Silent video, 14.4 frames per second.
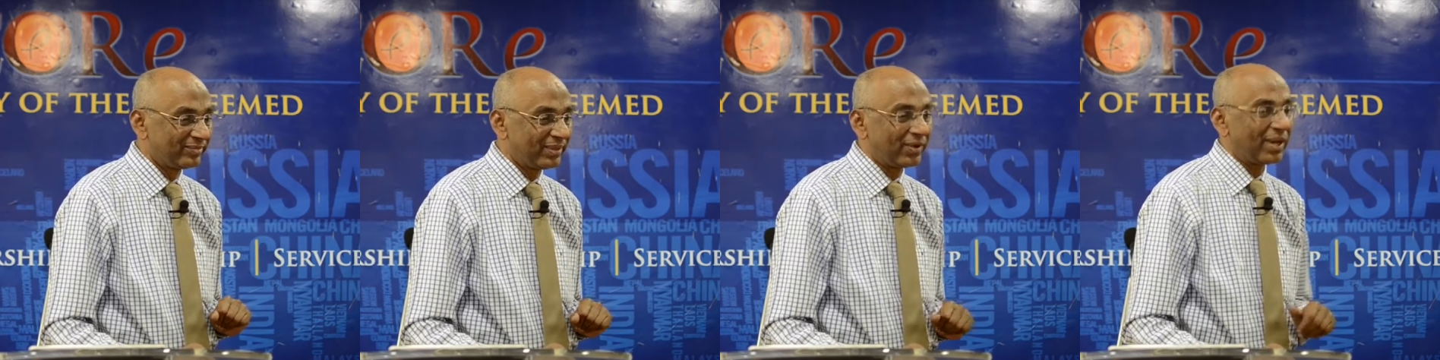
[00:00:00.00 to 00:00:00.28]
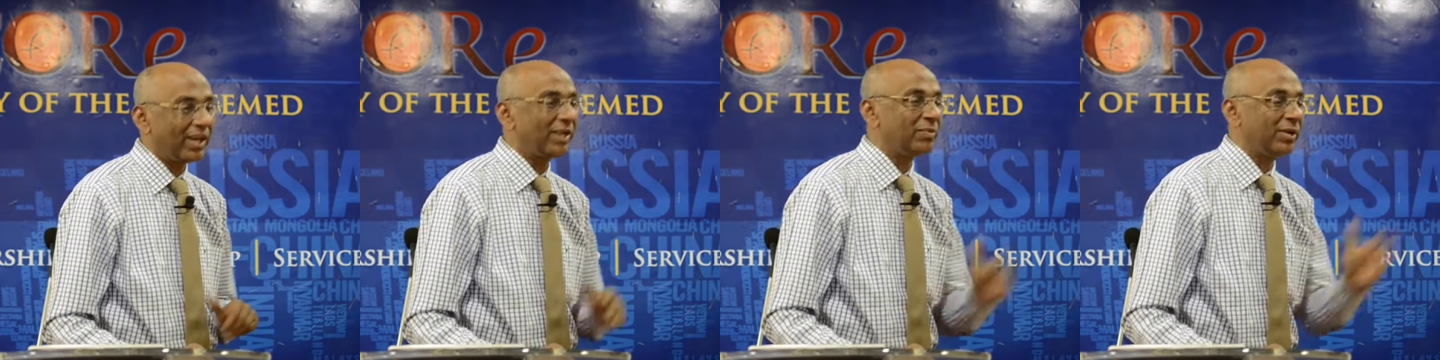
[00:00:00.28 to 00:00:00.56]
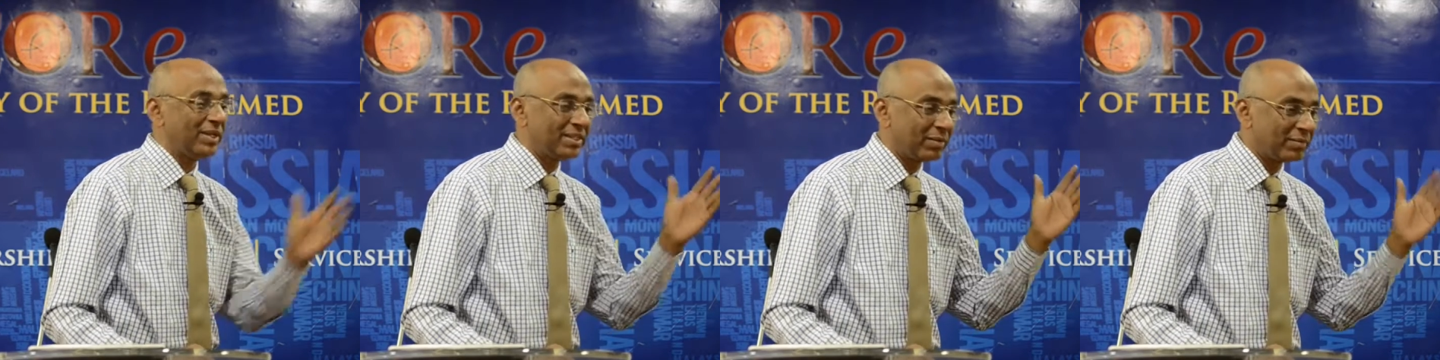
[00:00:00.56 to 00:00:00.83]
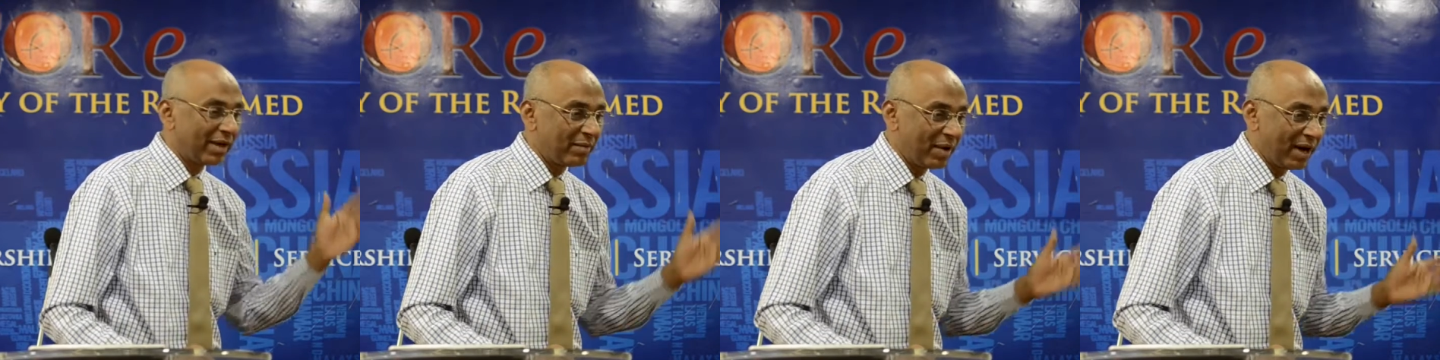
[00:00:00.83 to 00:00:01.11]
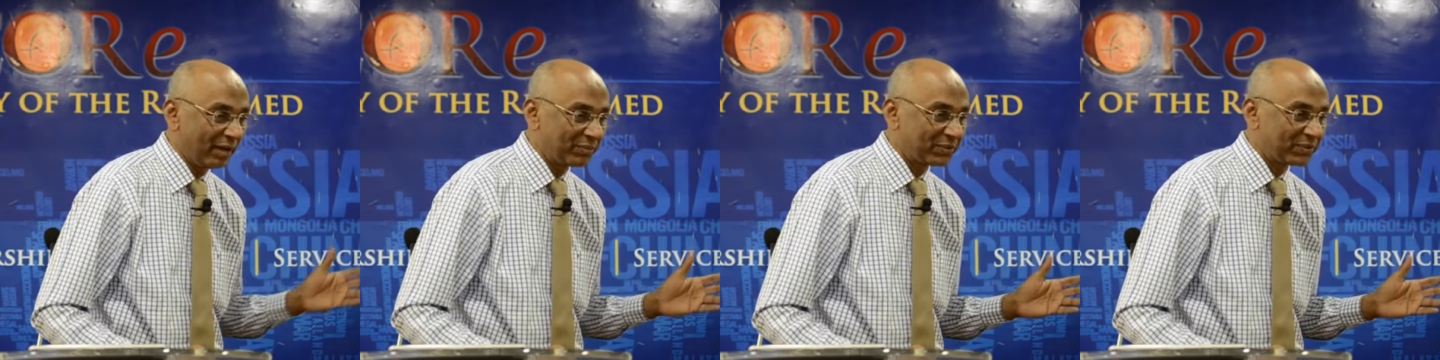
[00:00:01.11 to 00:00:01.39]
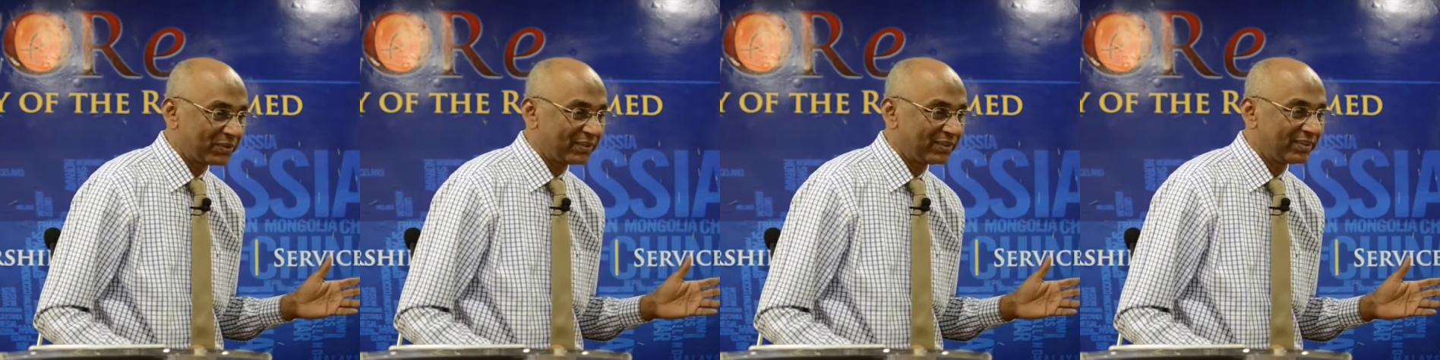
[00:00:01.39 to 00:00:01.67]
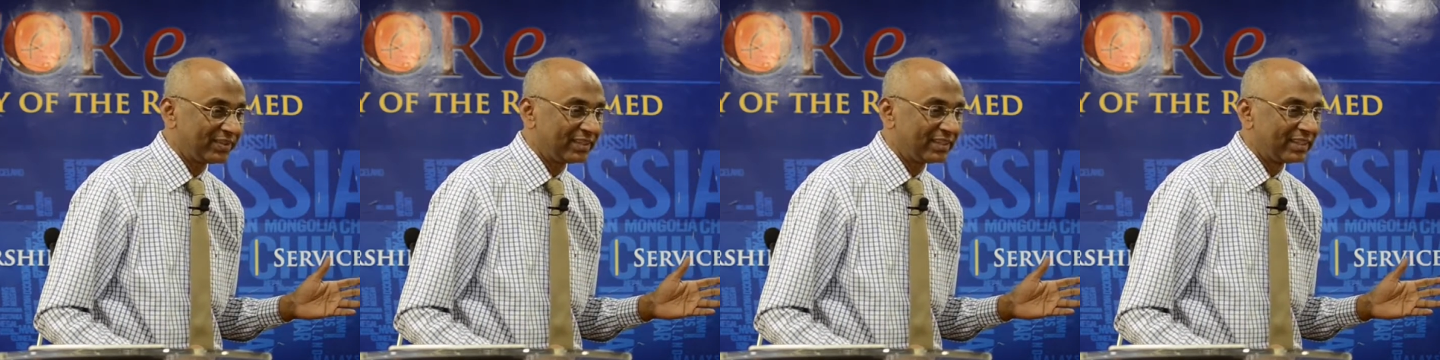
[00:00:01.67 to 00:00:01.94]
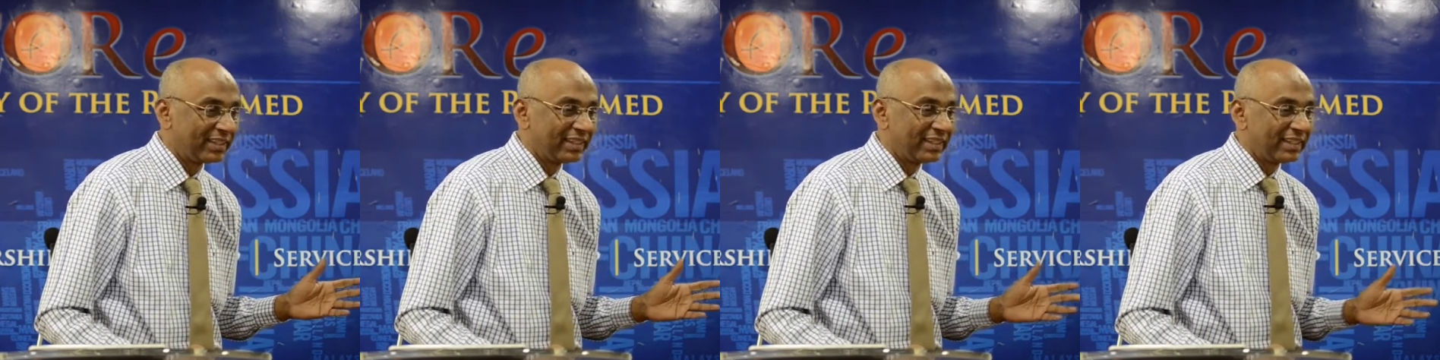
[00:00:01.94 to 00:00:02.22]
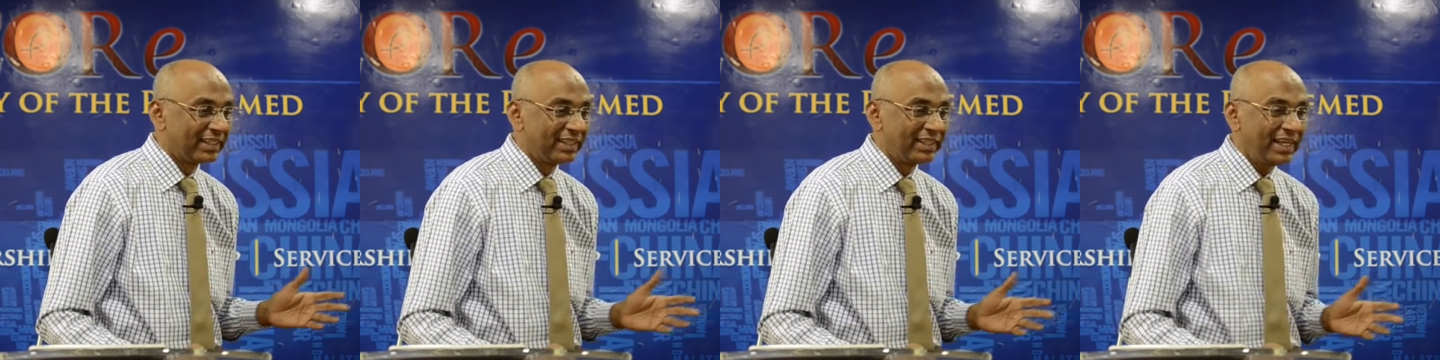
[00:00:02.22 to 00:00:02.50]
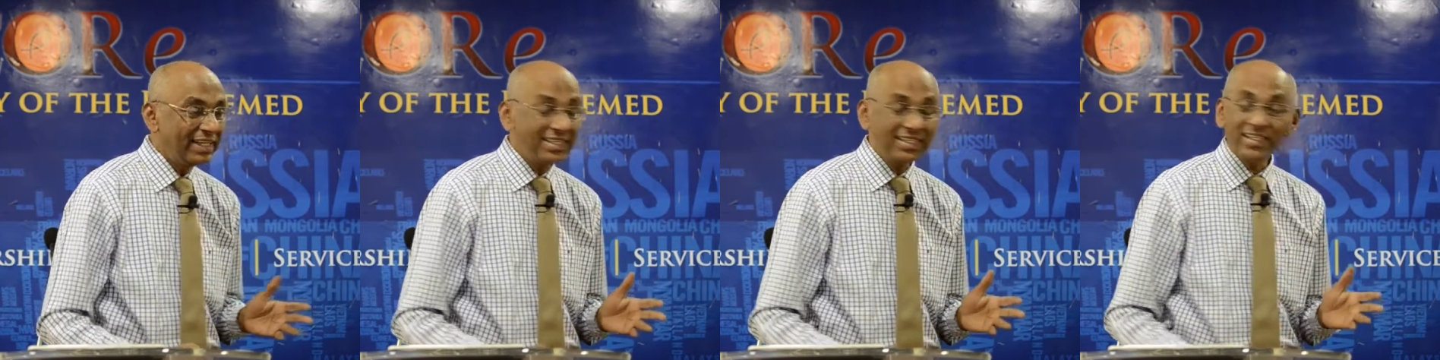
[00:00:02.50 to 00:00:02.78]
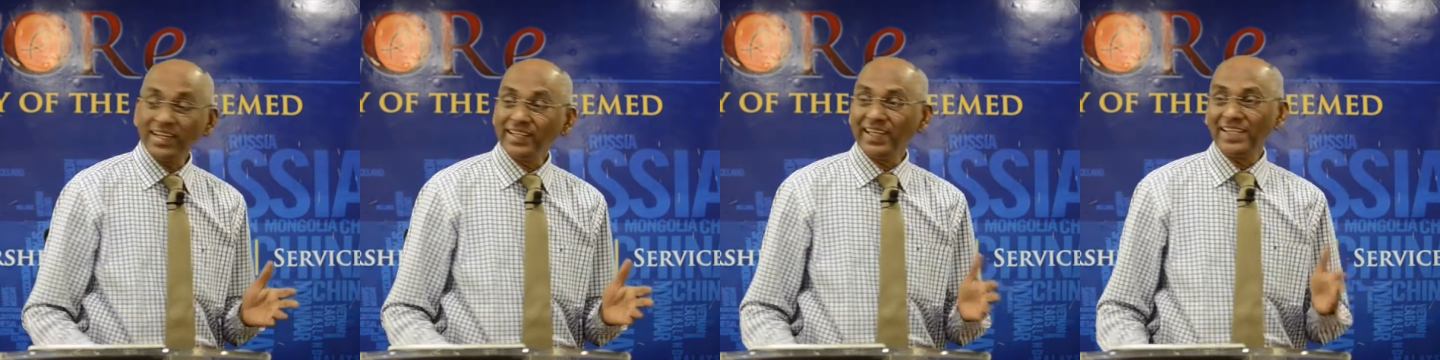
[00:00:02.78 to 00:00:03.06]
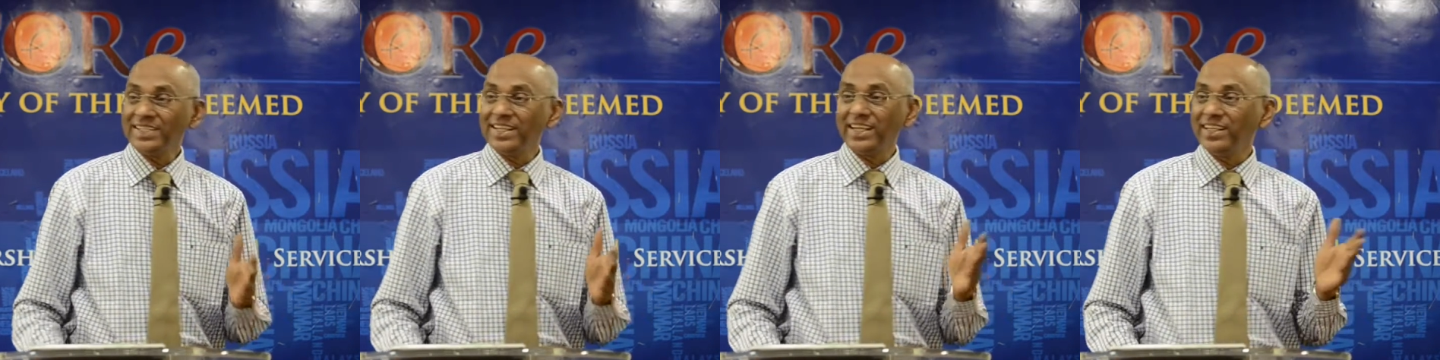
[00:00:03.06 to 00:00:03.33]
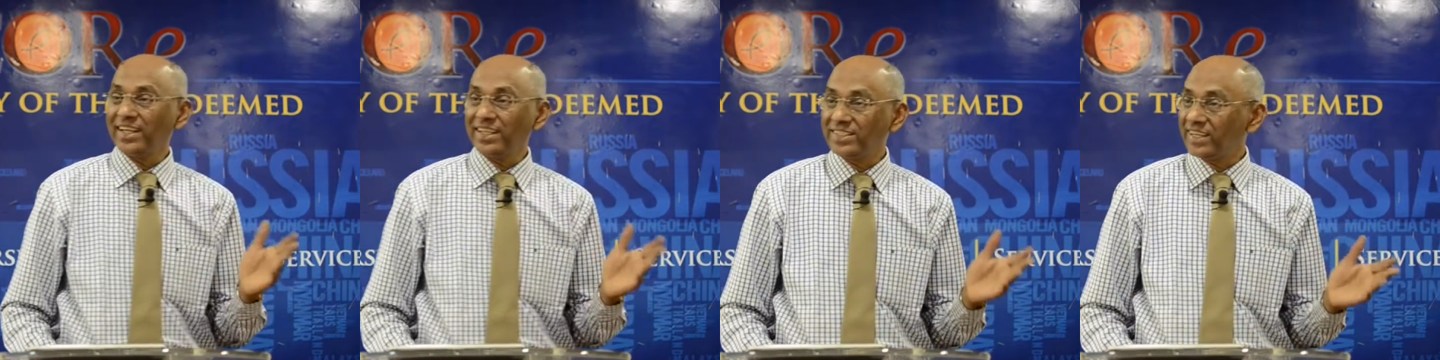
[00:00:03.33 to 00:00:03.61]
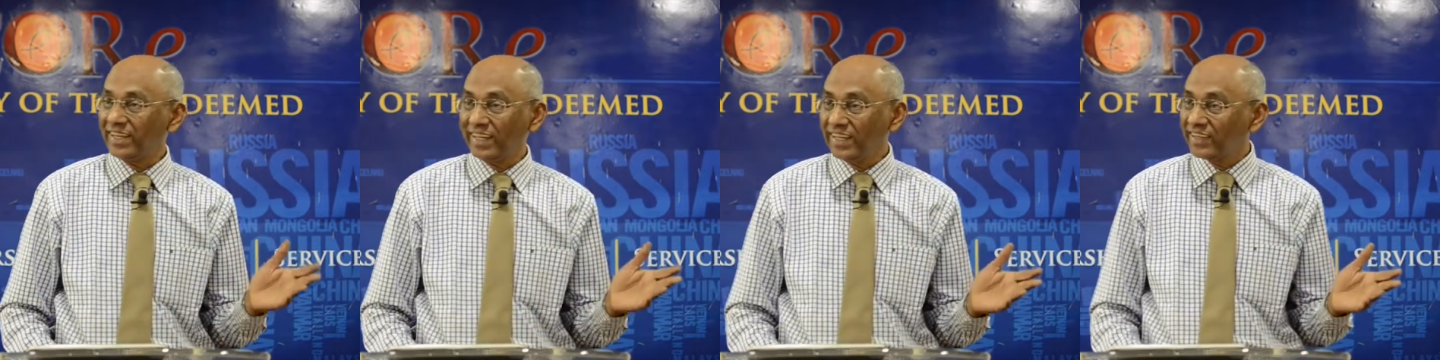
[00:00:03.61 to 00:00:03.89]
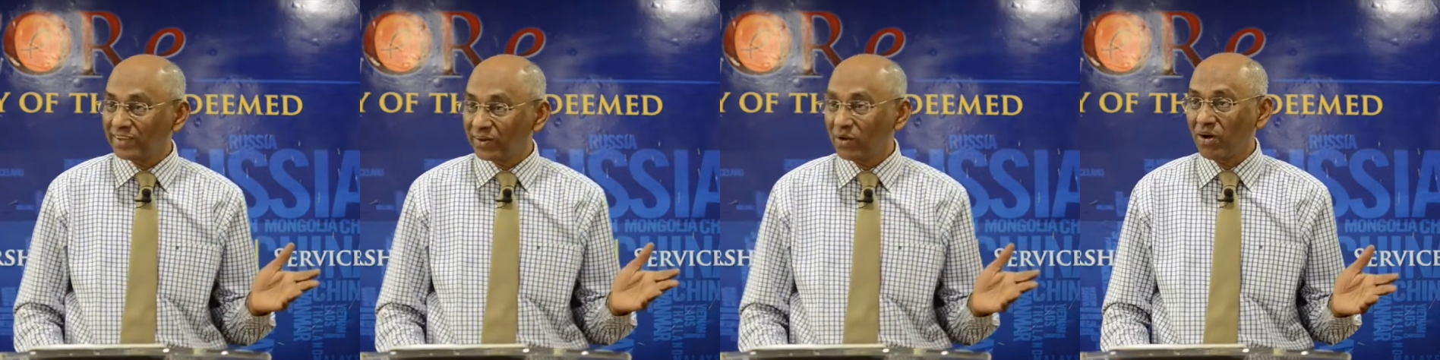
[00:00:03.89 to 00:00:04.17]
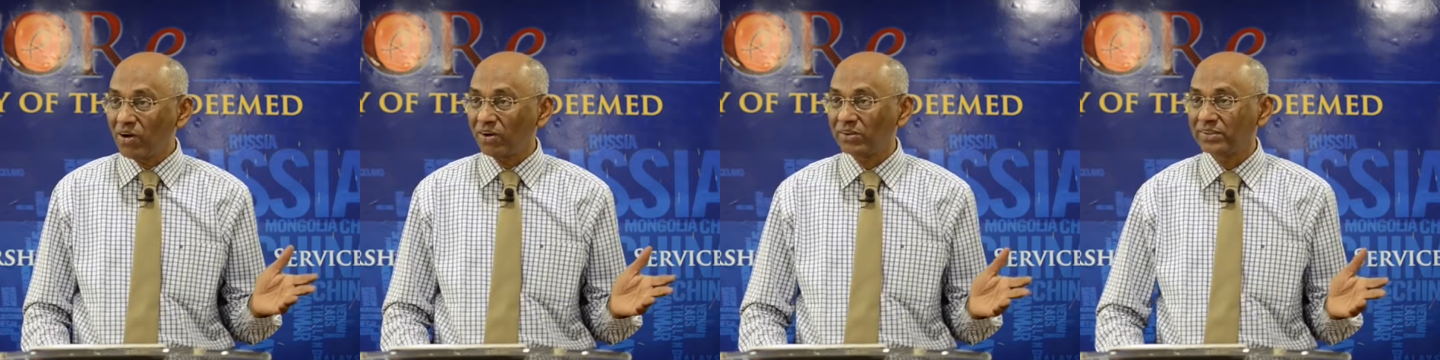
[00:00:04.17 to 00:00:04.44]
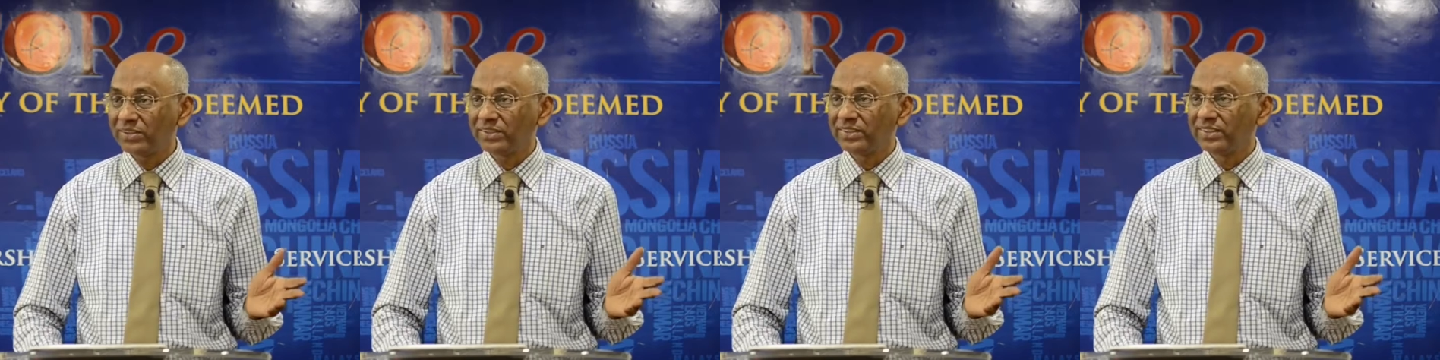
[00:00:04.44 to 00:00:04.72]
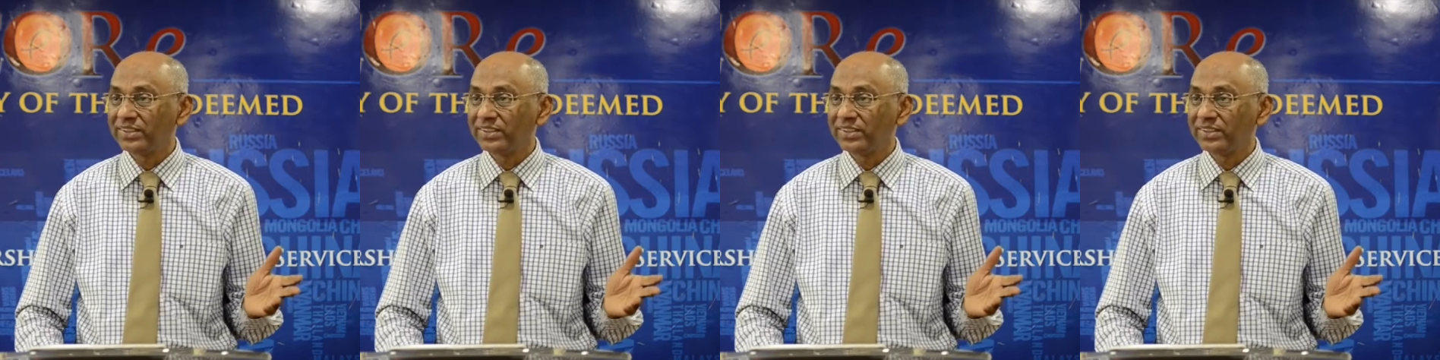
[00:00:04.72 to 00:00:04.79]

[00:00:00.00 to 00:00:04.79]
Or I'll bring some kebabs. That is, that's, that's again wrong.